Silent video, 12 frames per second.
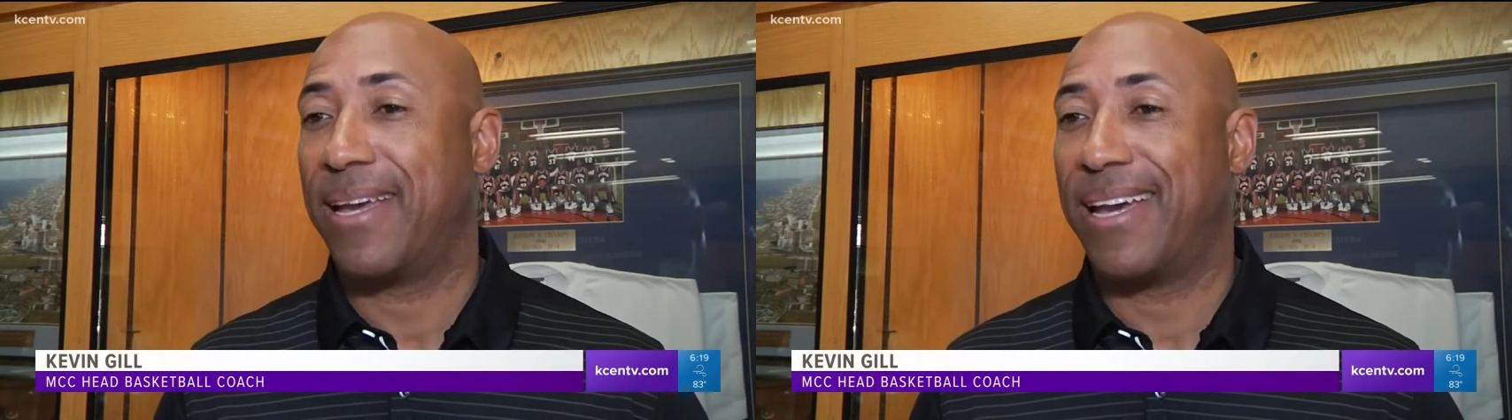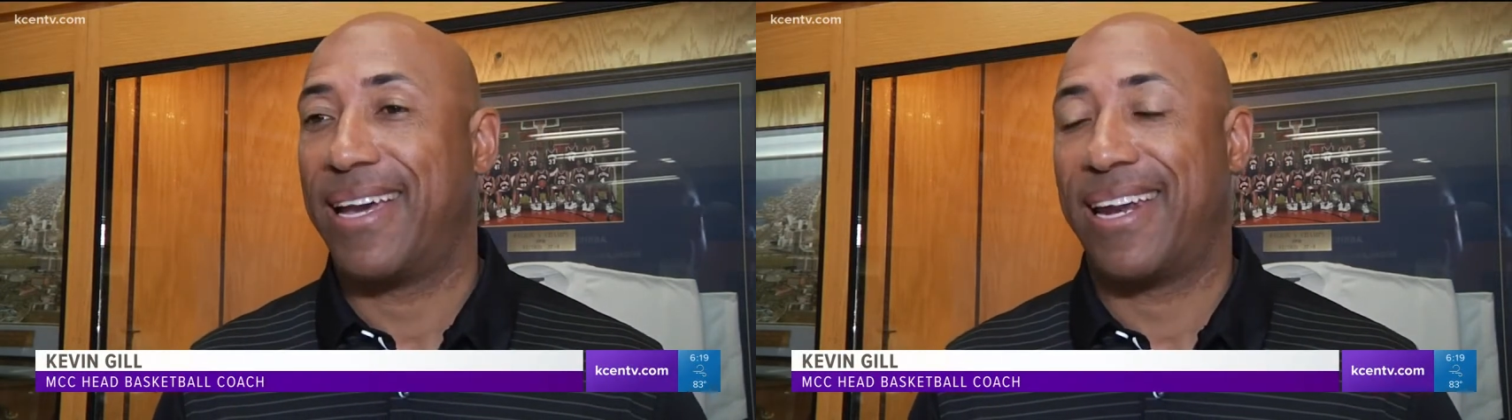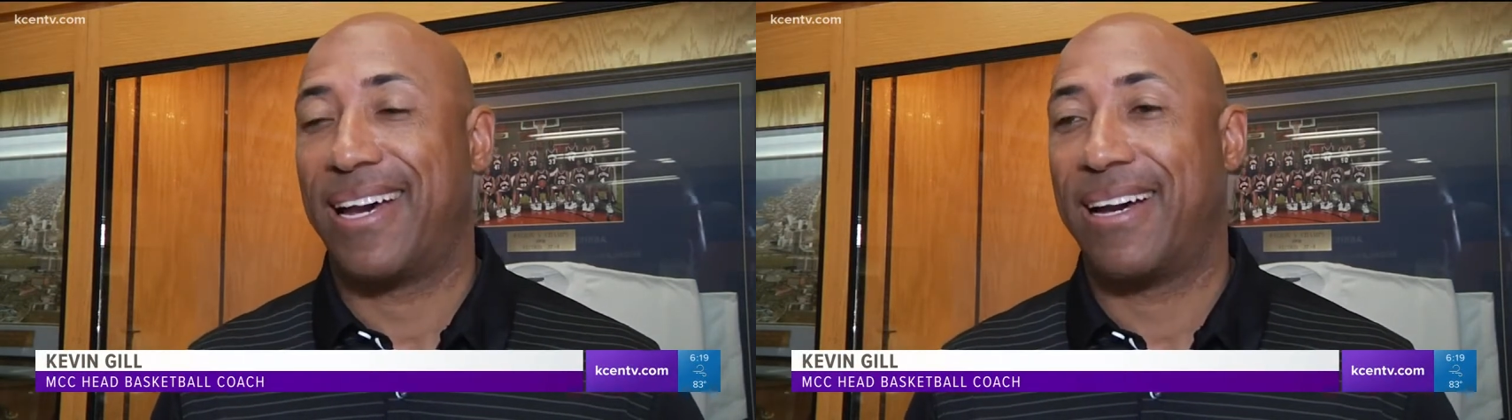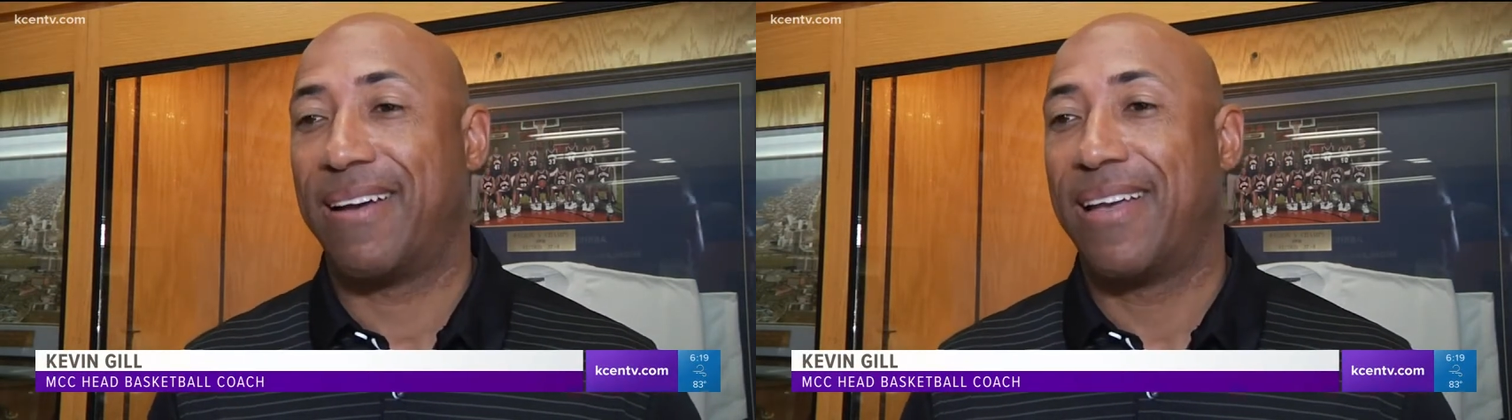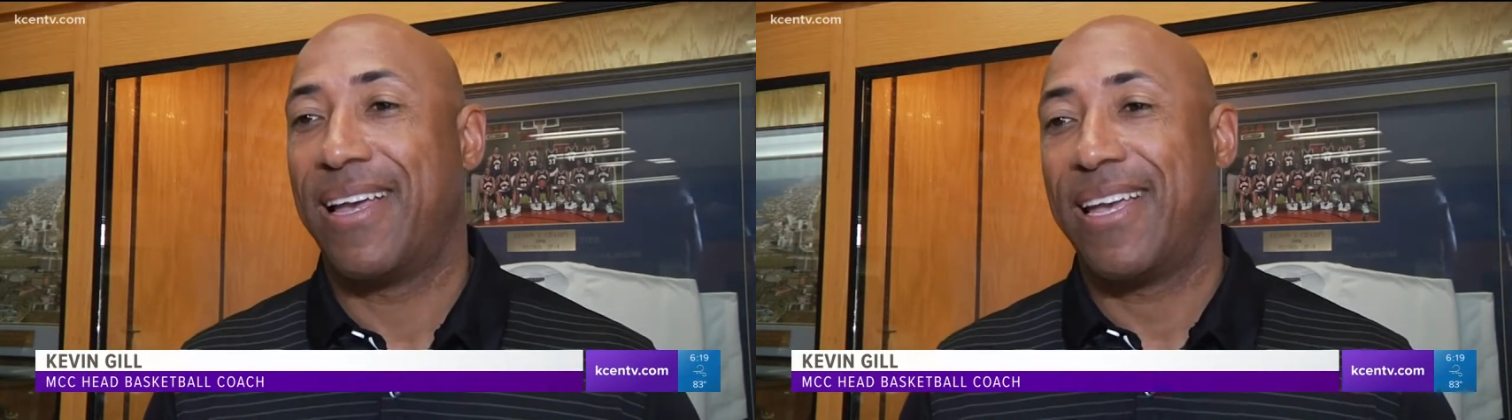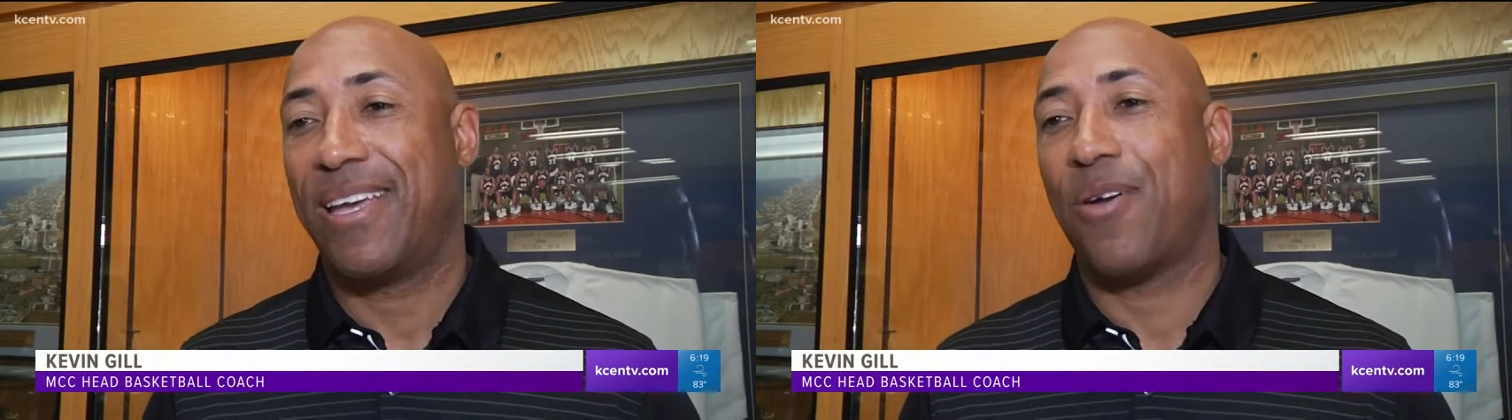And, uh,
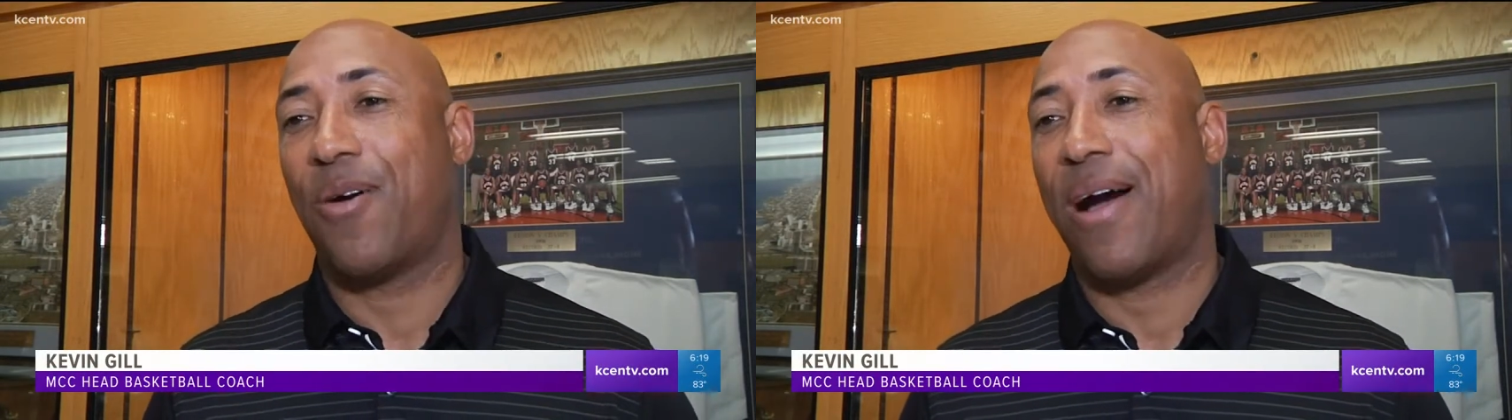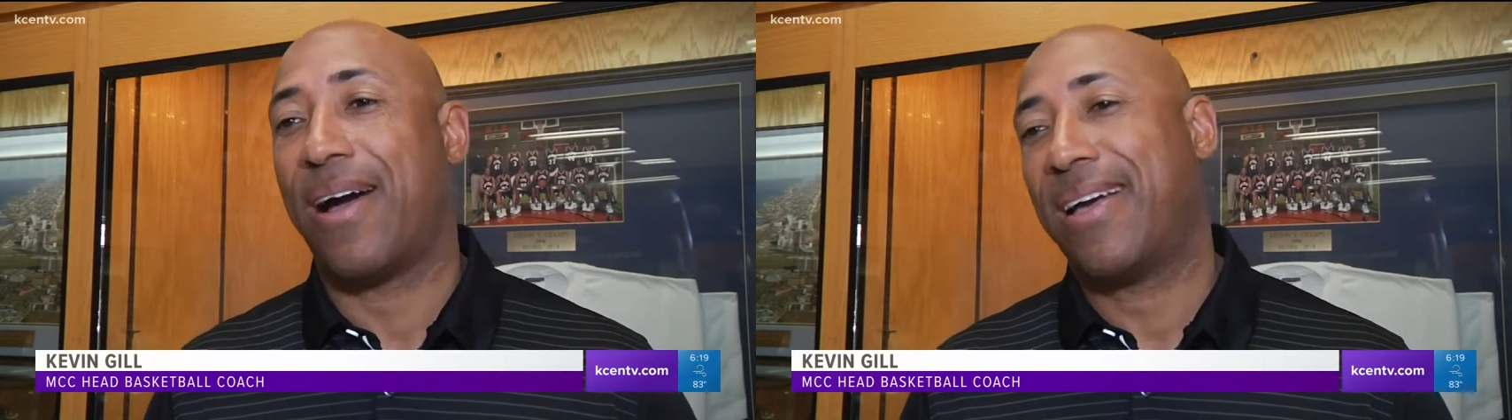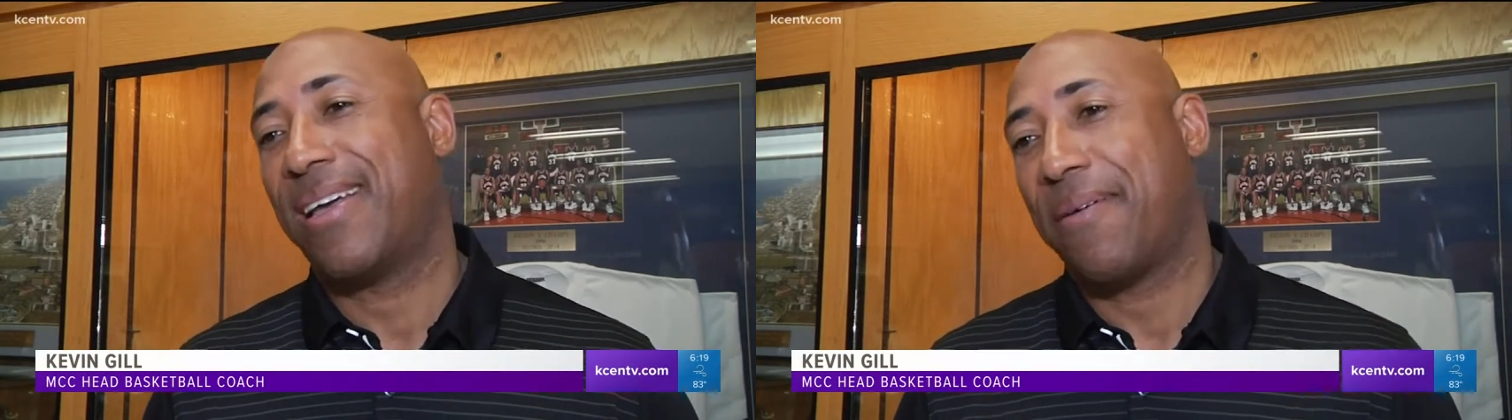you know,